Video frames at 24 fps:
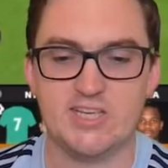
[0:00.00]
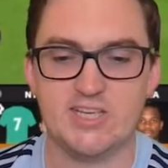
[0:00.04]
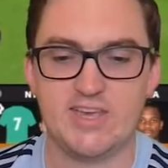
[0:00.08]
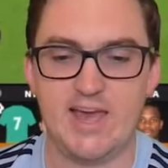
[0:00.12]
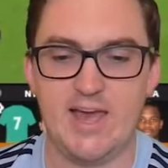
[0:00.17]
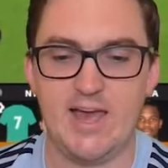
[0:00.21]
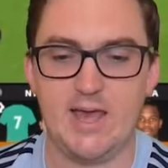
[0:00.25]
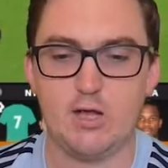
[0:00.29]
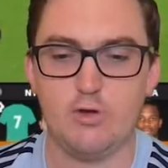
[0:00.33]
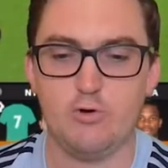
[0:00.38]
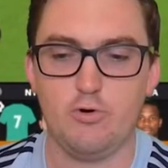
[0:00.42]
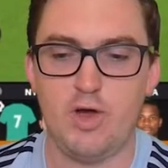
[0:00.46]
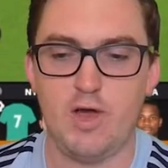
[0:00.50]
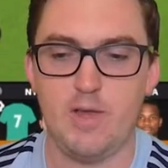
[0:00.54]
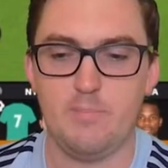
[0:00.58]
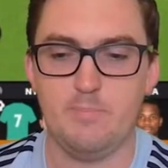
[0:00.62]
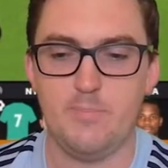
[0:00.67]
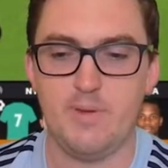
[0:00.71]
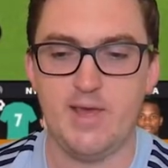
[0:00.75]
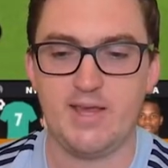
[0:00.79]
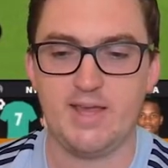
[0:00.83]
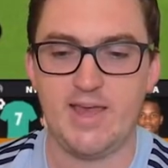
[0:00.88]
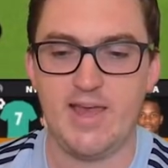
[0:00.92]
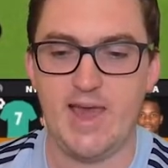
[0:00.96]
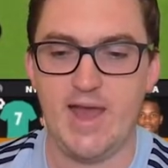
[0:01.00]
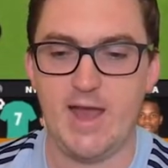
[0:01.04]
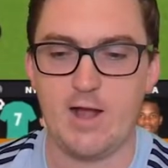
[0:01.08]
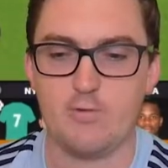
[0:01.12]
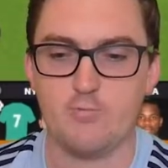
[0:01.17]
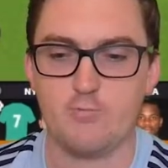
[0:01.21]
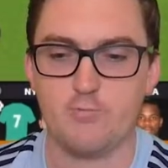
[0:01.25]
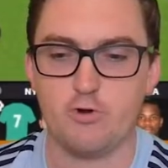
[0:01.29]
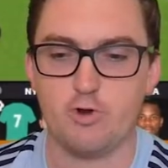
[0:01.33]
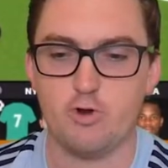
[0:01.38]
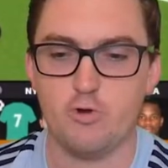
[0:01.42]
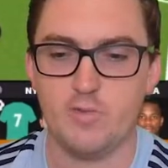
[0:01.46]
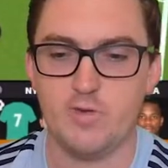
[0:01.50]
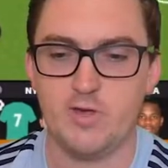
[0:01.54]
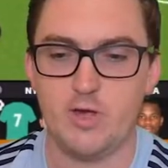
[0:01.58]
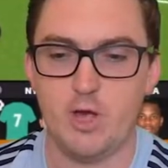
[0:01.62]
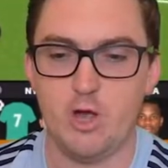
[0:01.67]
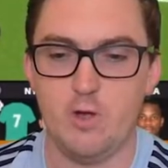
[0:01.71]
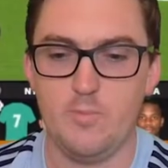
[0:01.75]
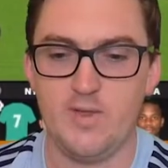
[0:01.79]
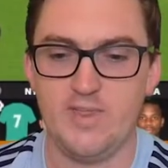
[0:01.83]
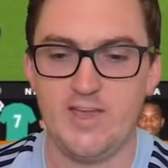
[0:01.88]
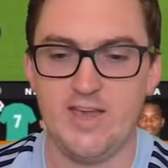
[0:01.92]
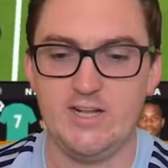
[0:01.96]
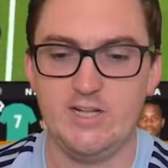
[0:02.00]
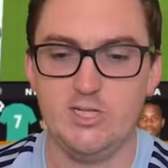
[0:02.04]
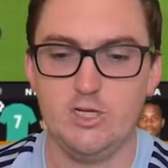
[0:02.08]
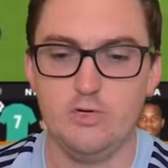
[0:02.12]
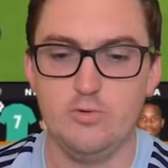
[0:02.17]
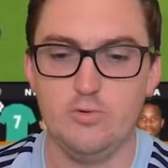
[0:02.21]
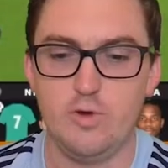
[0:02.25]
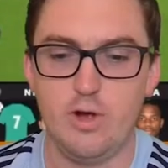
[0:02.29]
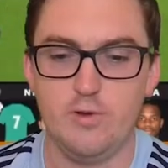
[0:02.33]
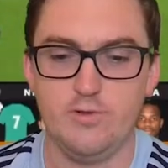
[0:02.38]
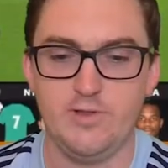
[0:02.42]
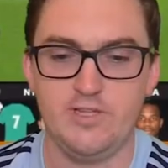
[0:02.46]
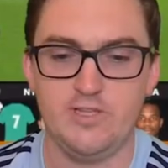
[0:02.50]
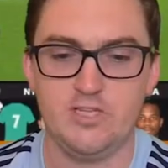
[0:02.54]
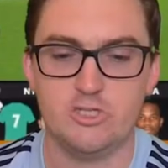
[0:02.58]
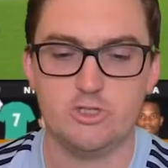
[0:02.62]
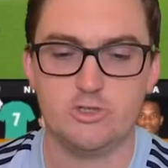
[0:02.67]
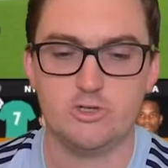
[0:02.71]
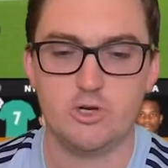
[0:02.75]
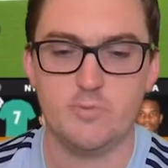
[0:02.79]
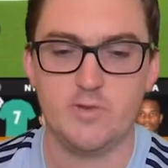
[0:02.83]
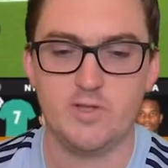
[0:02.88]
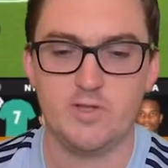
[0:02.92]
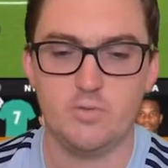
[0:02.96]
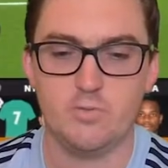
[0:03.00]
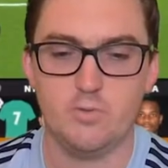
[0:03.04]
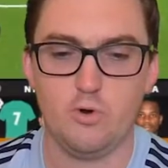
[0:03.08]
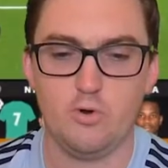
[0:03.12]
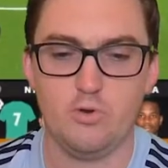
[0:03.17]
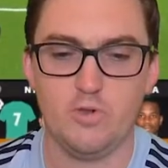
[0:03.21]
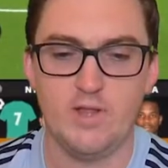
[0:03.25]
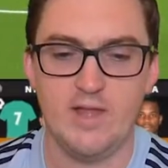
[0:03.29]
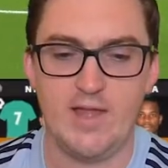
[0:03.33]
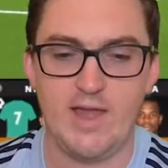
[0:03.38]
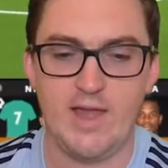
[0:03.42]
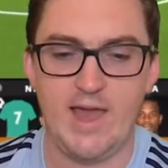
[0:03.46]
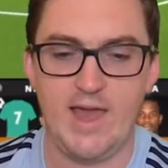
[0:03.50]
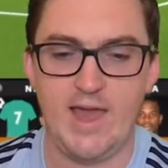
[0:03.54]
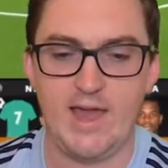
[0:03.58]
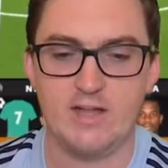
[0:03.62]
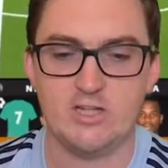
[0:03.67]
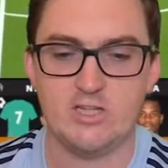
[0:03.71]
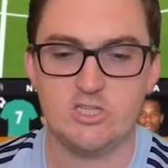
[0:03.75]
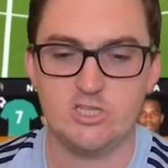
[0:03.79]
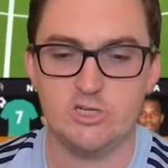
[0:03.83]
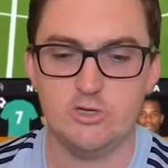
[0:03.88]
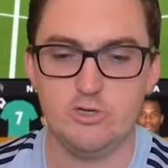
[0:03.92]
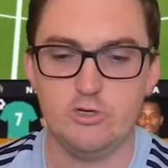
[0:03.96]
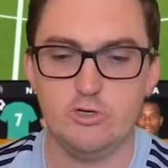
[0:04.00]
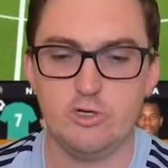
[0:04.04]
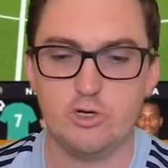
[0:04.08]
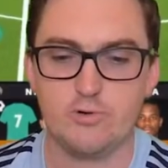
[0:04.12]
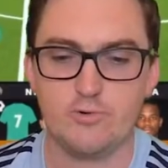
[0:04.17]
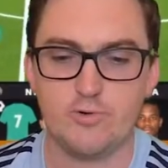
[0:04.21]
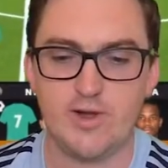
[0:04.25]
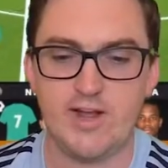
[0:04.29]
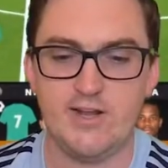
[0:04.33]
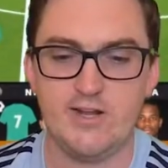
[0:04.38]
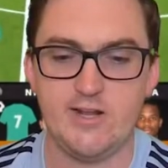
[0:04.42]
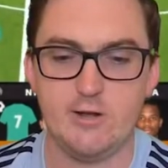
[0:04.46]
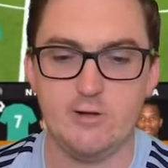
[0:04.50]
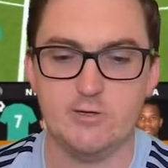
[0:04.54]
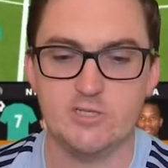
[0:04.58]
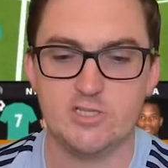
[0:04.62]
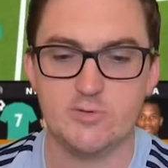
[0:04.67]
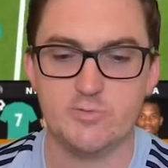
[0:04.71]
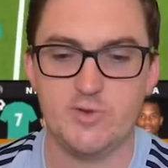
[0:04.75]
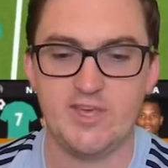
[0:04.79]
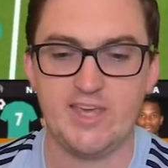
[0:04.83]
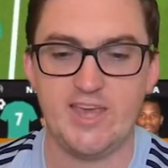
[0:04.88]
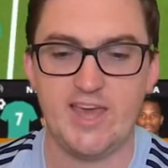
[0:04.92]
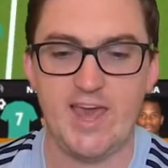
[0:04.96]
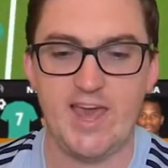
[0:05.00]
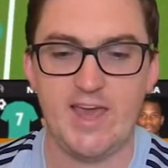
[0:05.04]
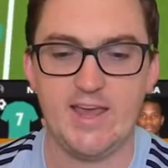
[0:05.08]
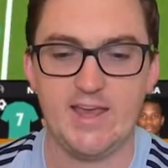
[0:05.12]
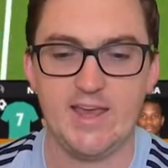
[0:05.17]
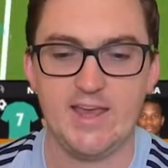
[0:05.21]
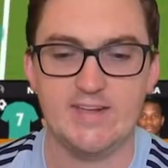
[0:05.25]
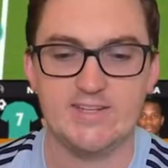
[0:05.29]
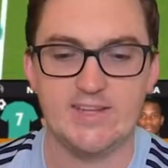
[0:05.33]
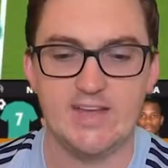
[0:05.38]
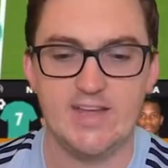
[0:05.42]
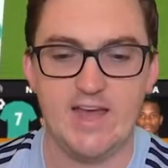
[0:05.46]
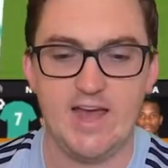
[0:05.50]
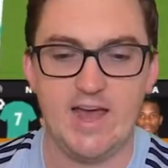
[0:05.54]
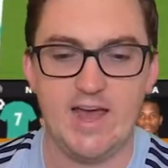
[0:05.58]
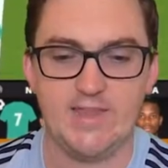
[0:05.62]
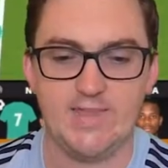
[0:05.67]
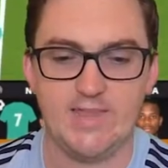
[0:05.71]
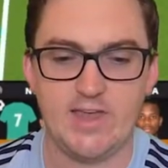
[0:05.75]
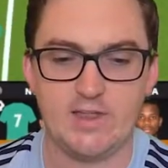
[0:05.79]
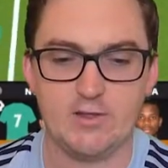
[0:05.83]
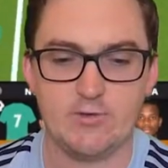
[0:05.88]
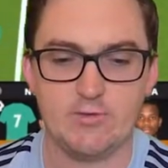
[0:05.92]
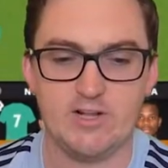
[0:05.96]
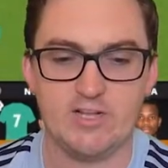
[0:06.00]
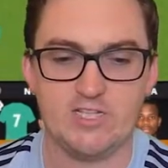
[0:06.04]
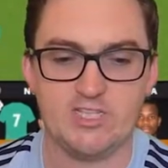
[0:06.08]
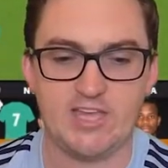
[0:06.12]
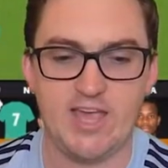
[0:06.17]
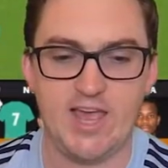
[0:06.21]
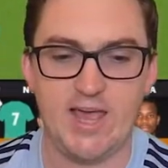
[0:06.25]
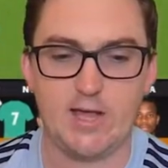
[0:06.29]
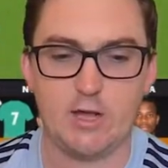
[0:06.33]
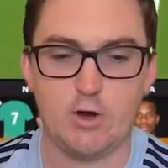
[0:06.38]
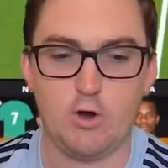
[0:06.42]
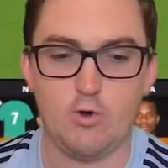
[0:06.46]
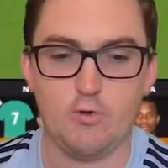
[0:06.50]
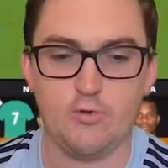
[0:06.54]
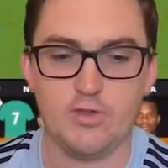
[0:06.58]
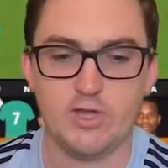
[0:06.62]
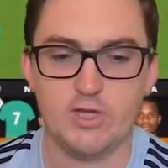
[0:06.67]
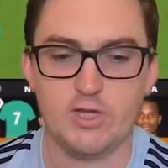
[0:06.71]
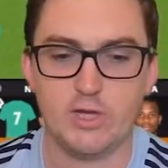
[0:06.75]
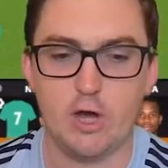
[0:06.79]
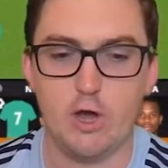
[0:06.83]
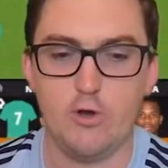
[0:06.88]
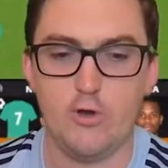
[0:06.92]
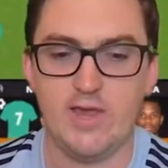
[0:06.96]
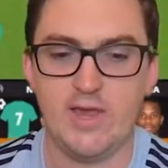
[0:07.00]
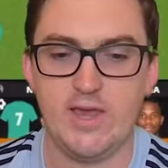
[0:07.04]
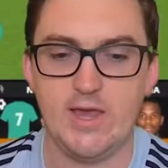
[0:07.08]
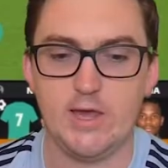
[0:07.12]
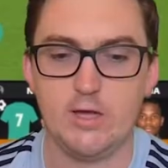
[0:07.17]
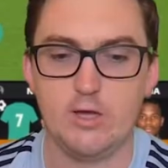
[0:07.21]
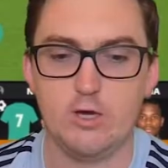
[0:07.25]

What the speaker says: Can't quite pick out Rubio, but they do only distribute the ball out to Garrido, so we can get another attack on the go here.